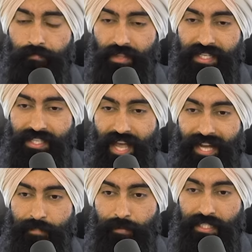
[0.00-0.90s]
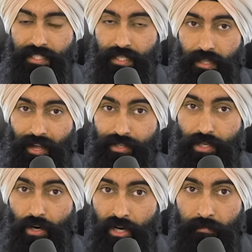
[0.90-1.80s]
These tax breaks can allow you
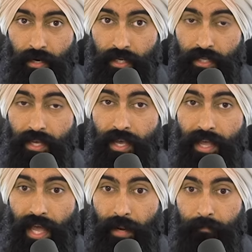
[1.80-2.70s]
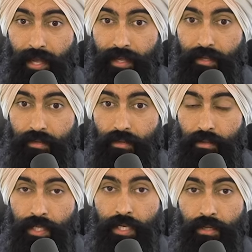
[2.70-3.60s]
to earn money and pay
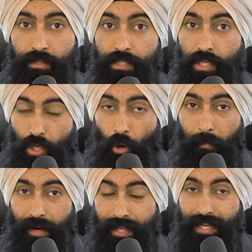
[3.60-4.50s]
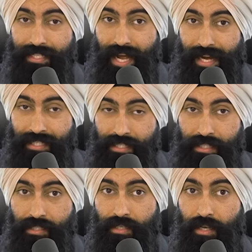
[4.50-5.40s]
little to no money in
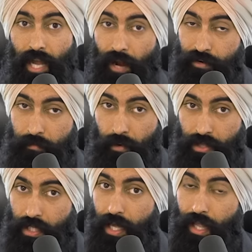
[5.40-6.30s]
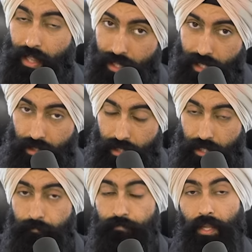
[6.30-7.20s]
taxes every month
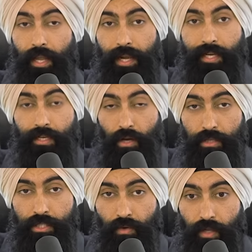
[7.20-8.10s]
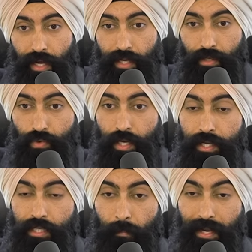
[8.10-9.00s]
legally. And they can also allow you
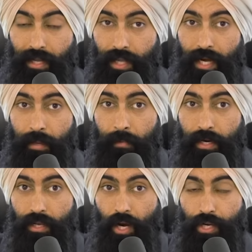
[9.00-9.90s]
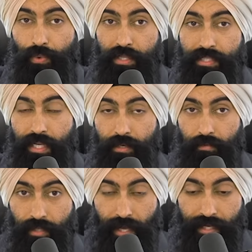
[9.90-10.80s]
to make a lot of money on your real estate
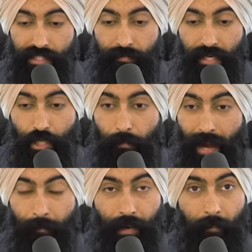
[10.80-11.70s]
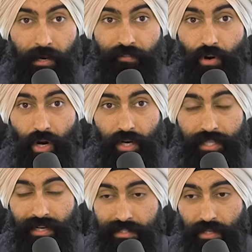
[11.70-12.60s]
gains, meaning you buy a property for one hundred
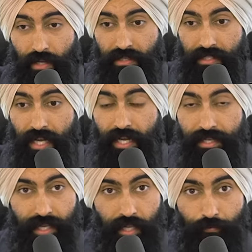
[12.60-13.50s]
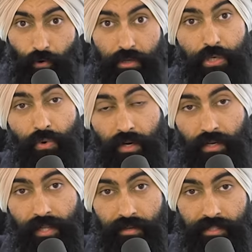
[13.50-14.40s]
thousand dollars, sell it for two
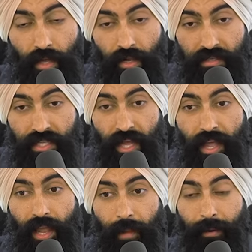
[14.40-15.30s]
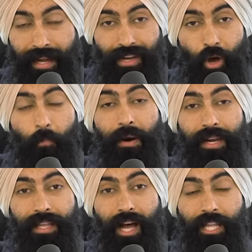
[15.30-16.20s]
hundred thousand dollars, and pay no
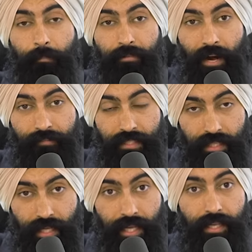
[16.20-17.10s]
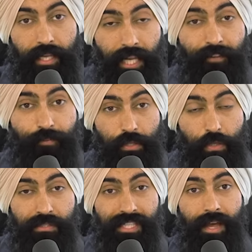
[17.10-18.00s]
money on that profit today if you
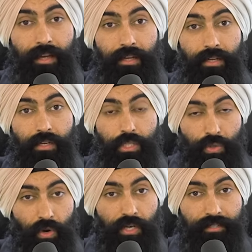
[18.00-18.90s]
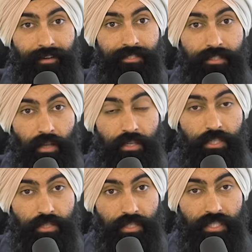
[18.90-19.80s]
use that two hundred thousand dollars
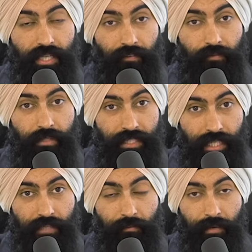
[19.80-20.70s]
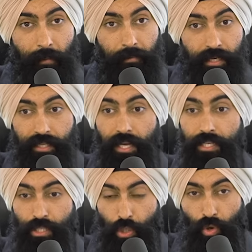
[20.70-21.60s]
that you just got from the sale of your property
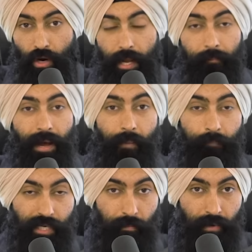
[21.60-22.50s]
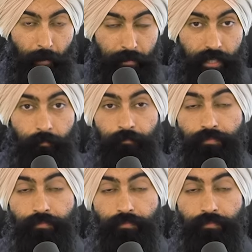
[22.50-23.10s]
to go out and buy a bigger property.